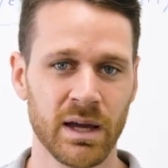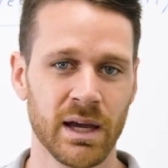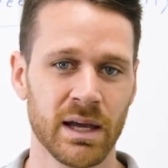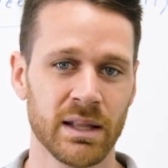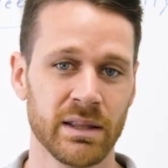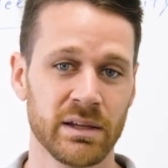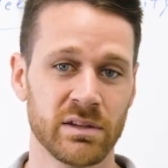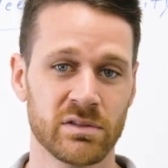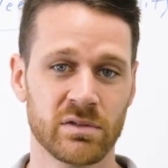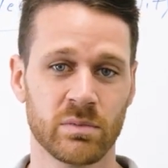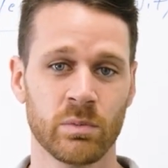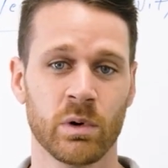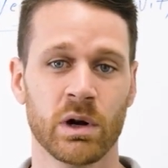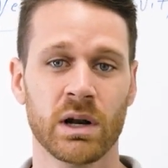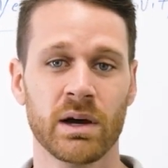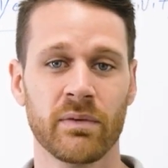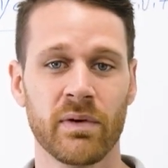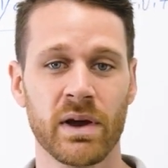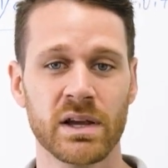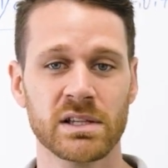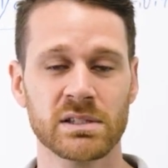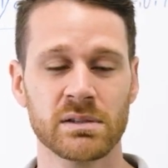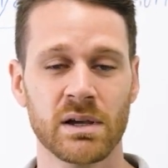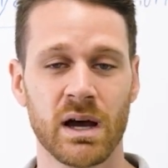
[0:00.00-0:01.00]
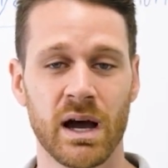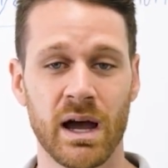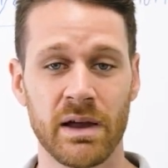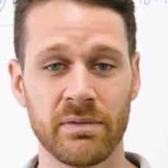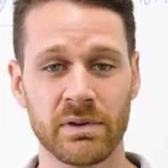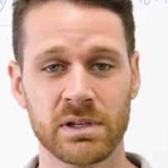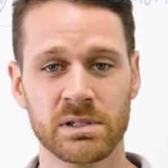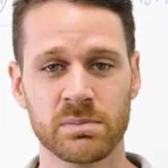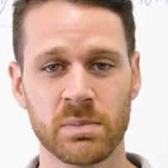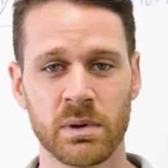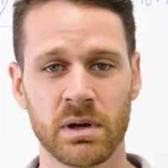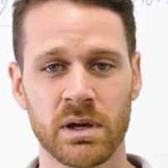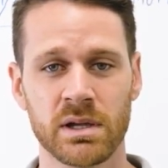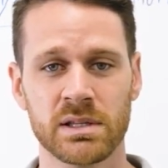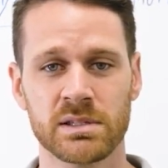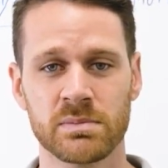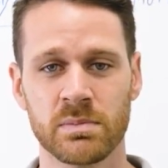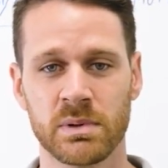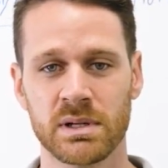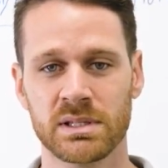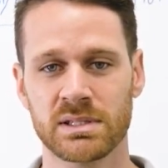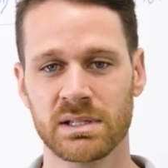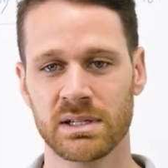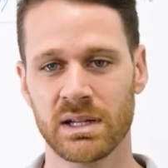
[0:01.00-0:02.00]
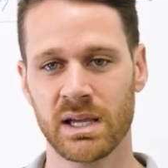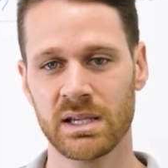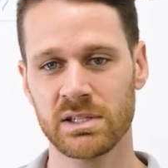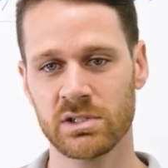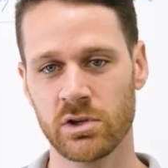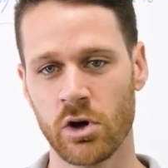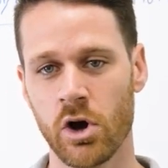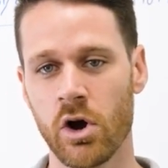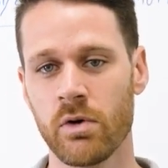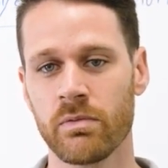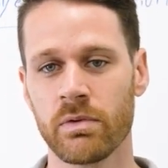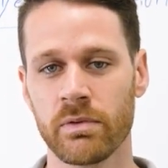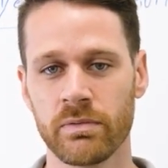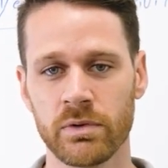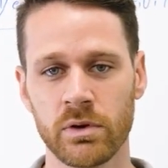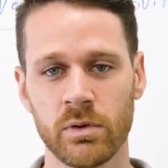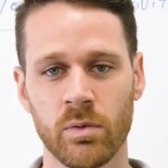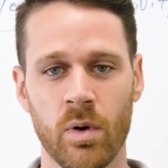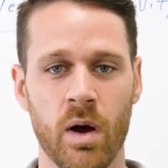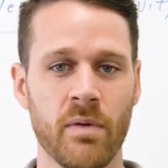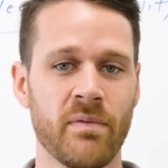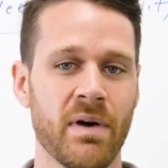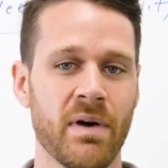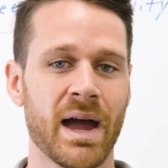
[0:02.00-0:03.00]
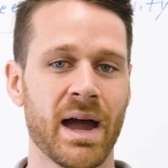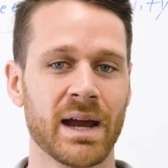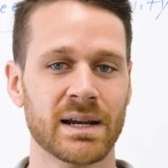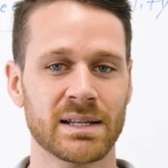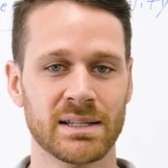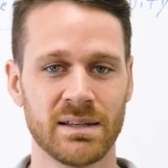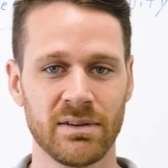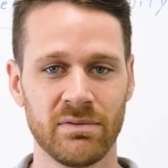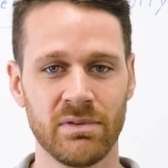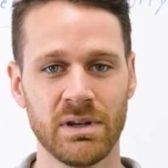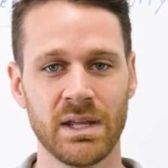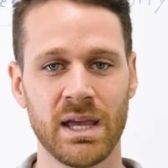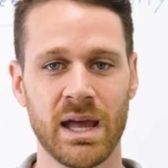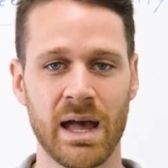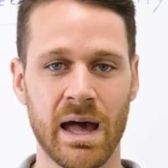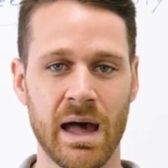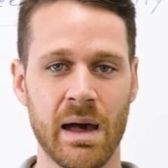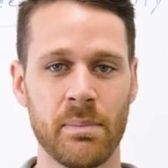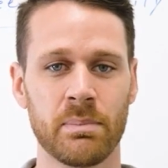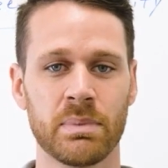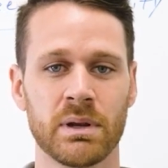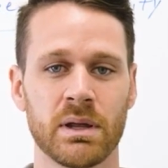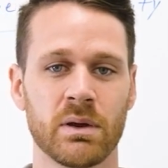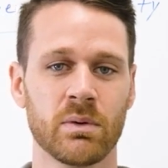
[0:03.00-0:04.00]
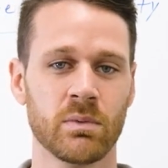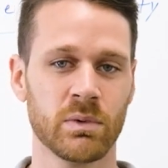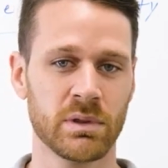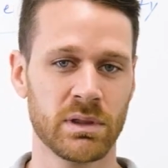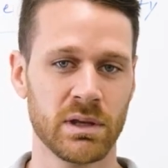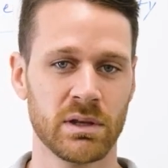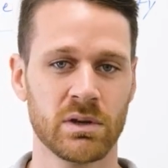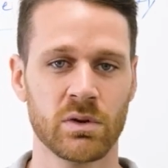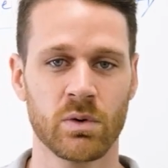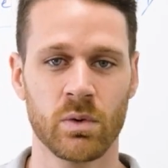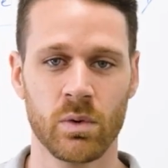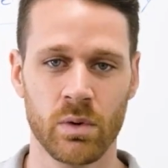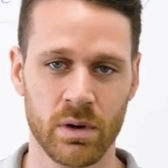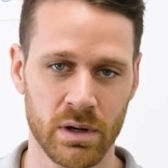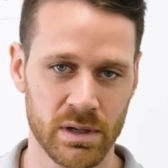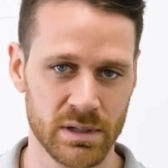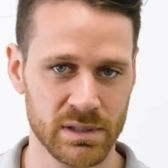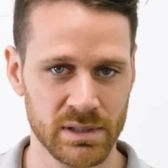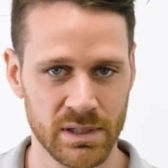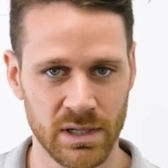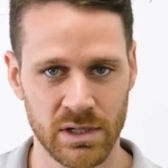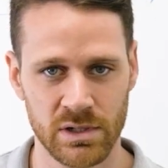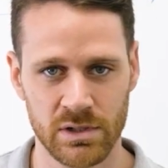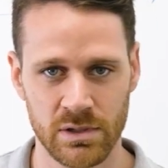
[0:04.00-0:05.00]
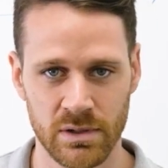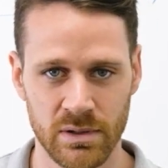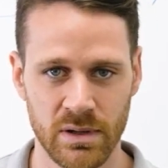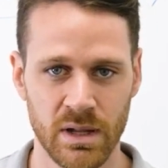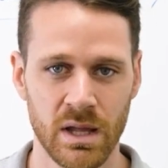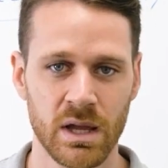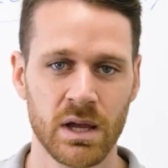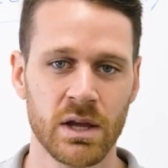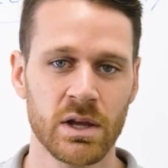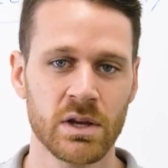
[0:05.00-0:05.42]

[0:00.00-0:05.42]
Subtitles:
at least from what I've experienced, but it's a nice overview activity happening within your organization.